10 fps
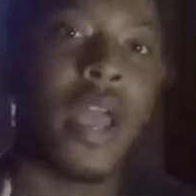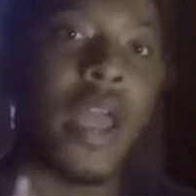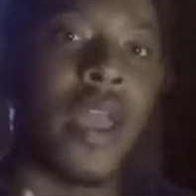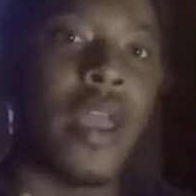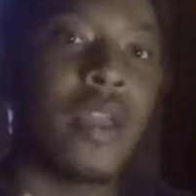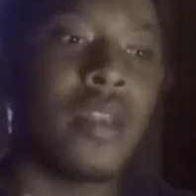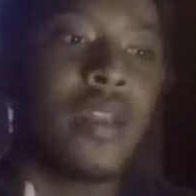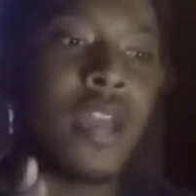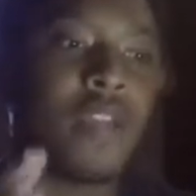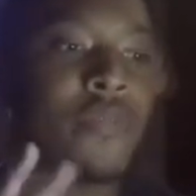And
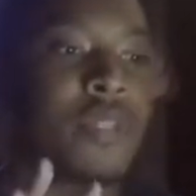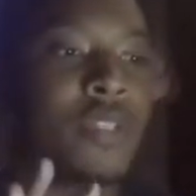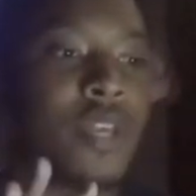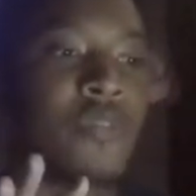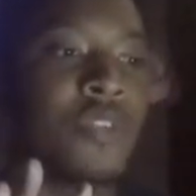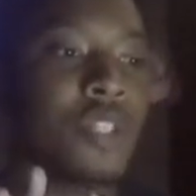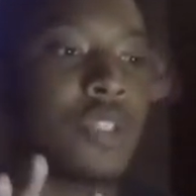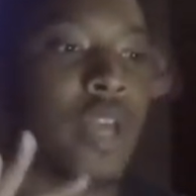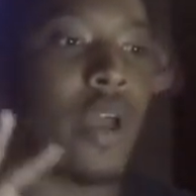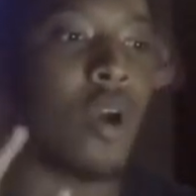if it's
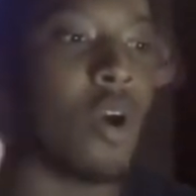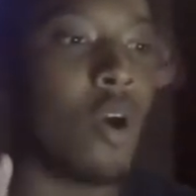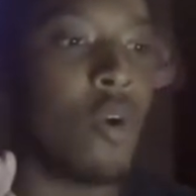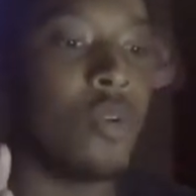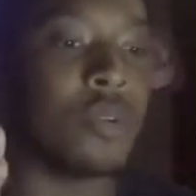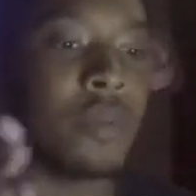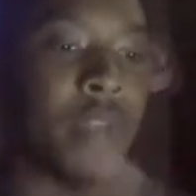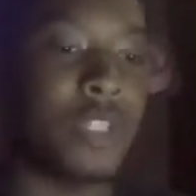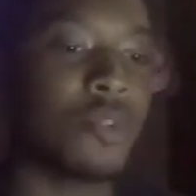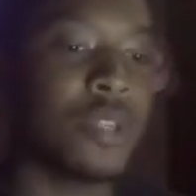just like, oh, the
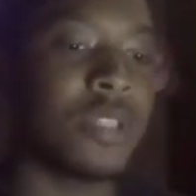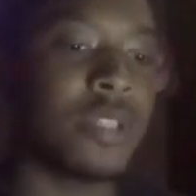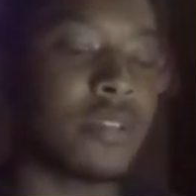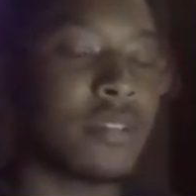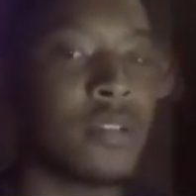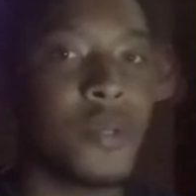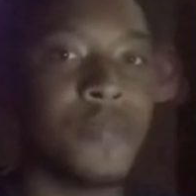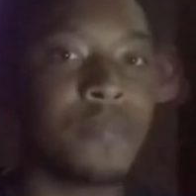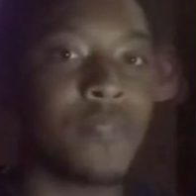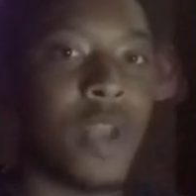media's twisting it, you know,